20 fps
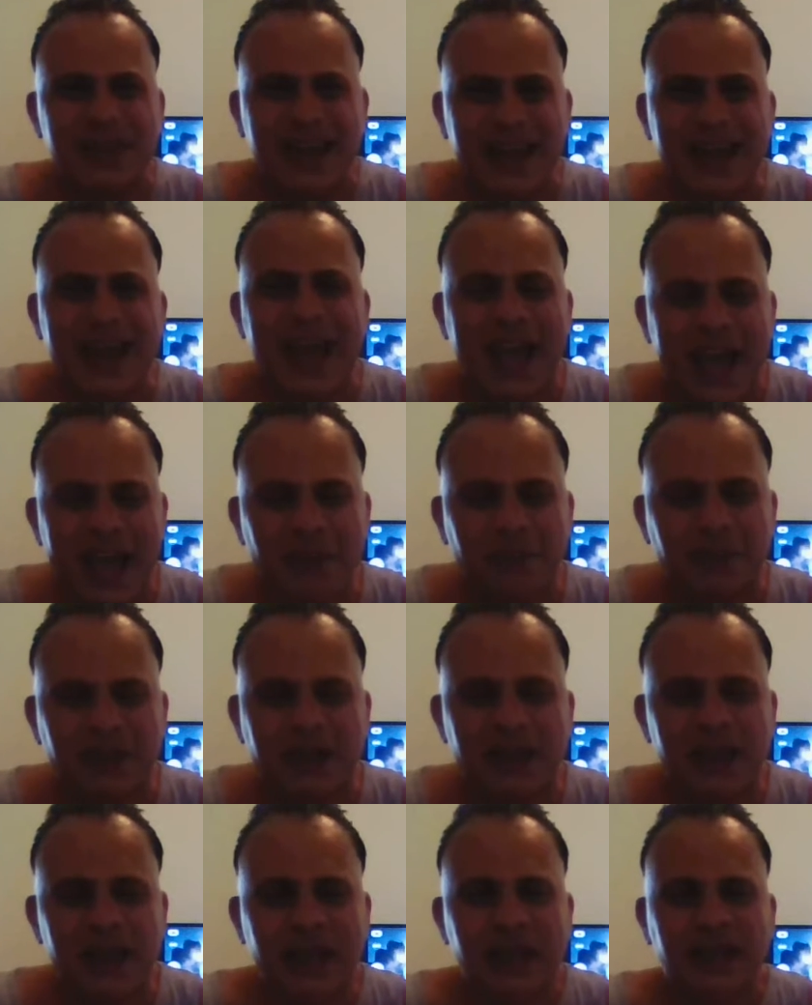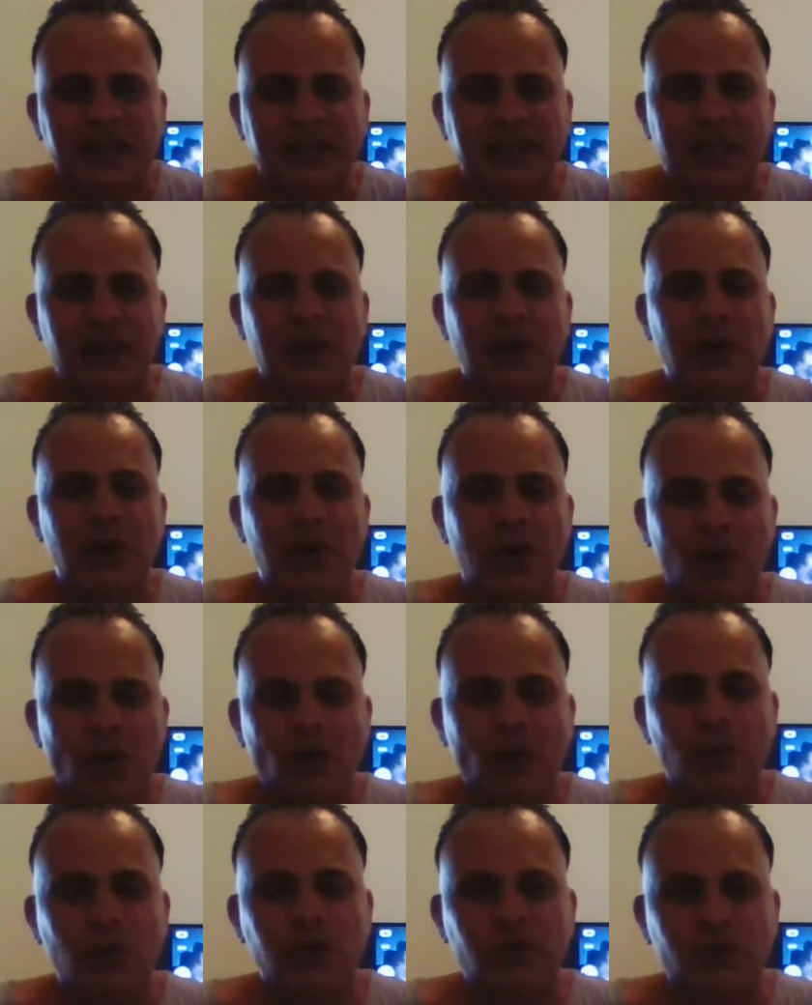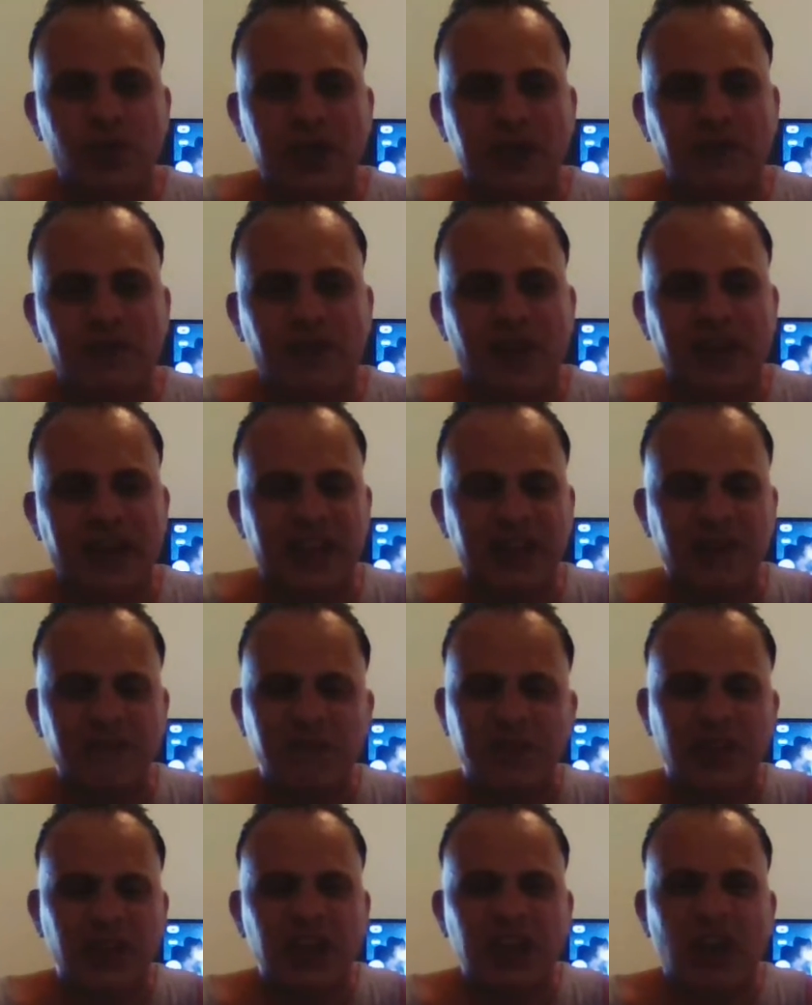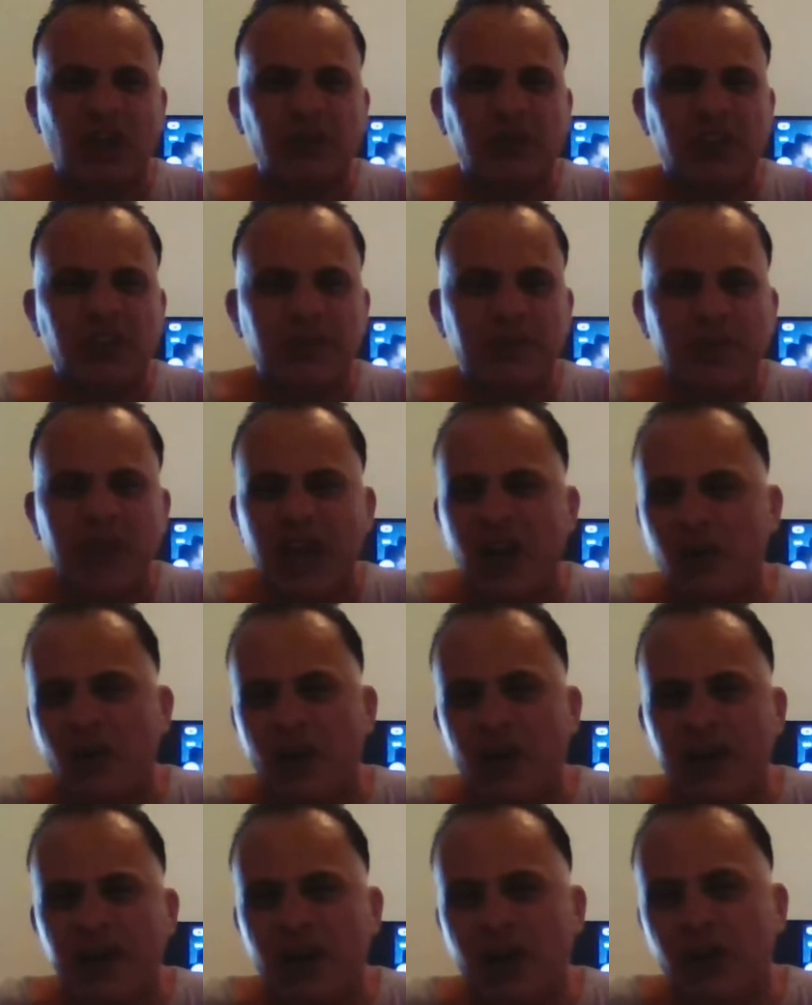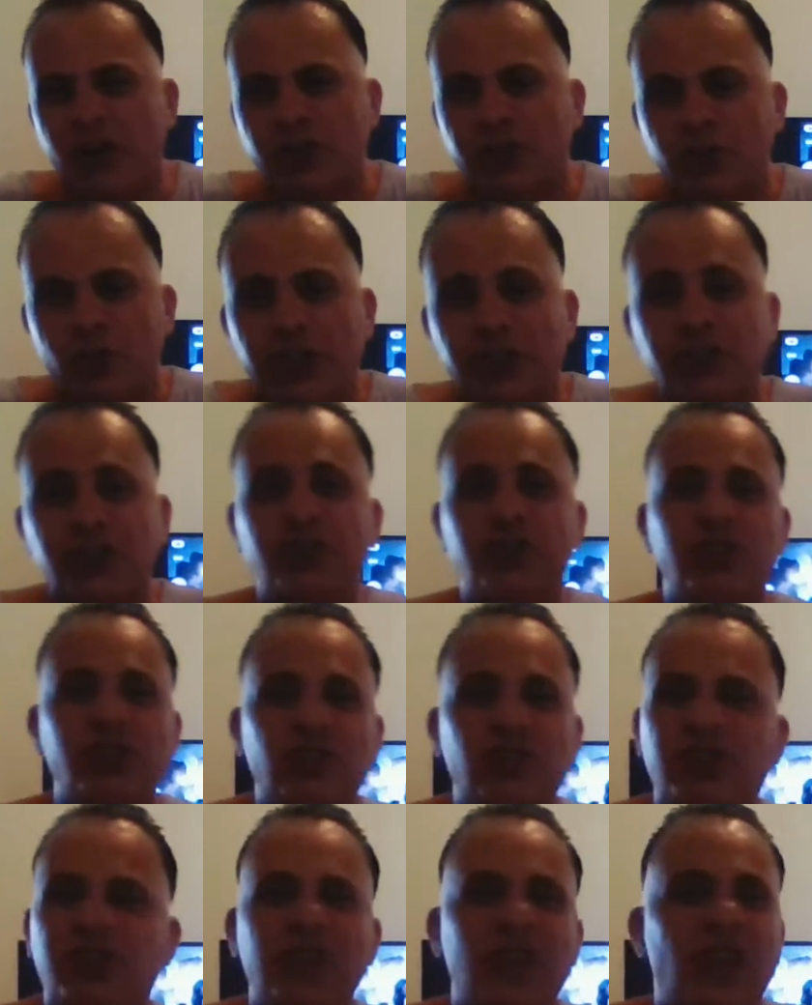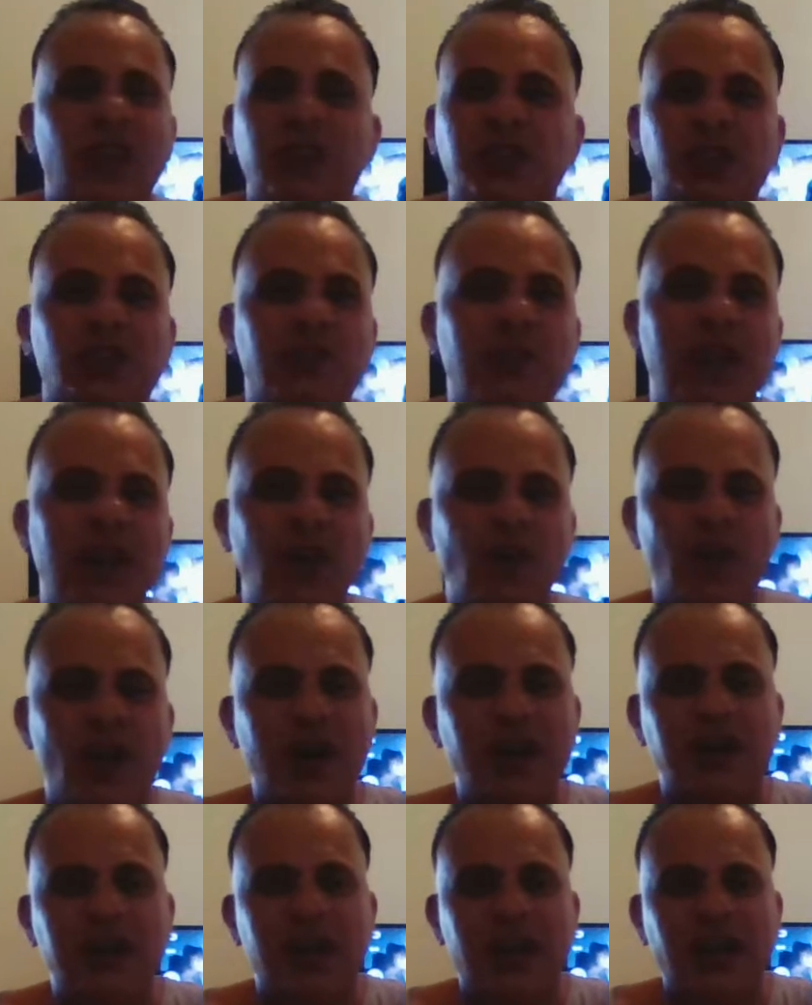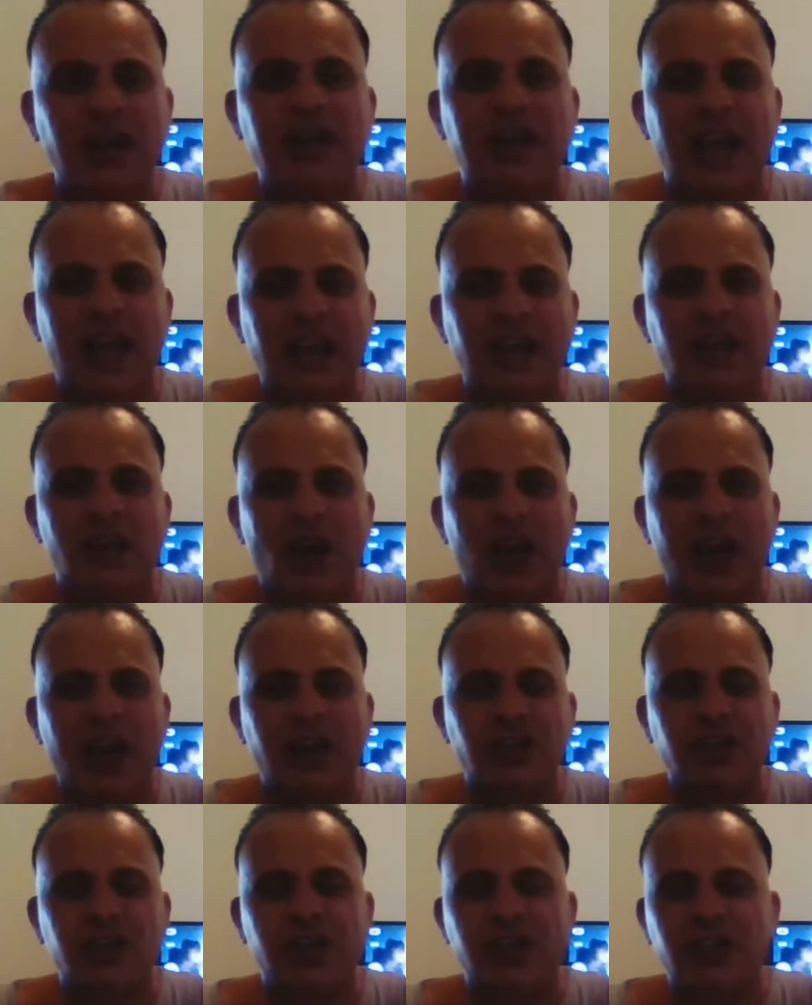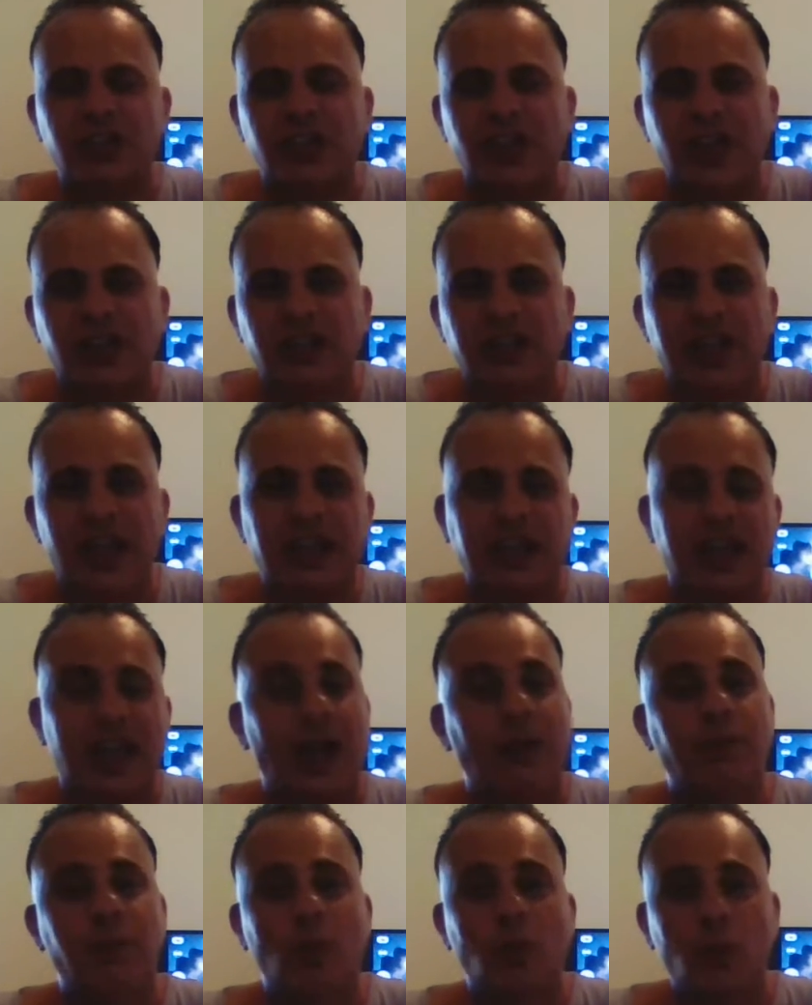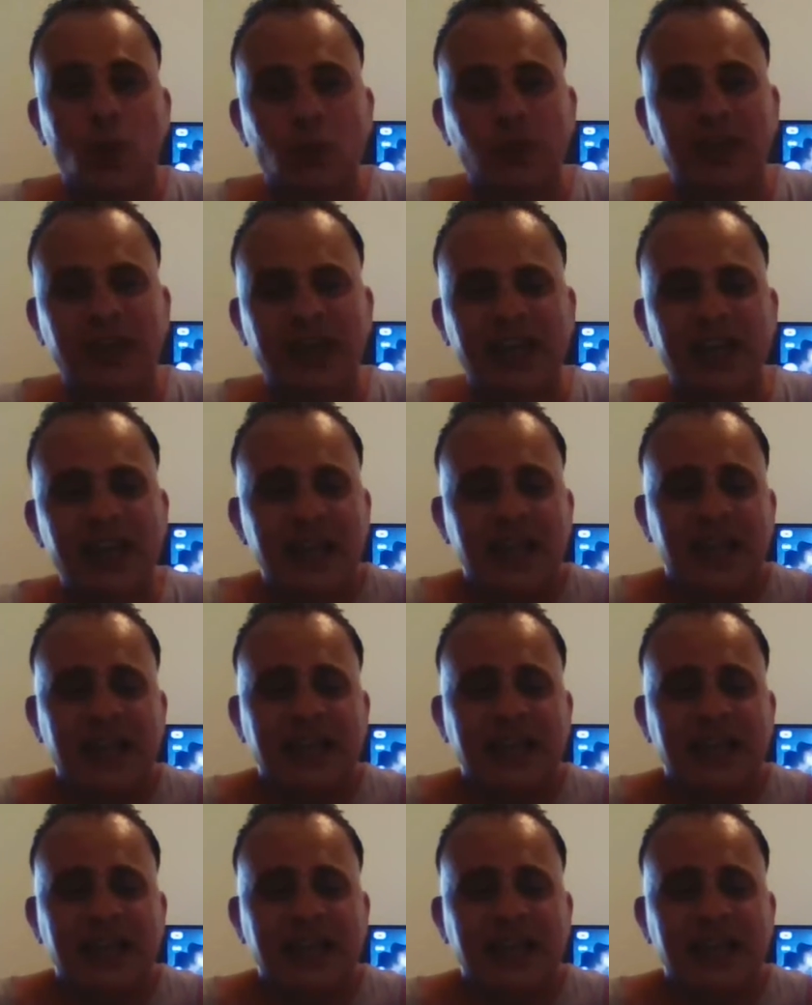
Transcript: going to happen. So Laura was really funny. You know, Samira and her choice, you, you could, Samira and, and that guy are just a dead couple walking.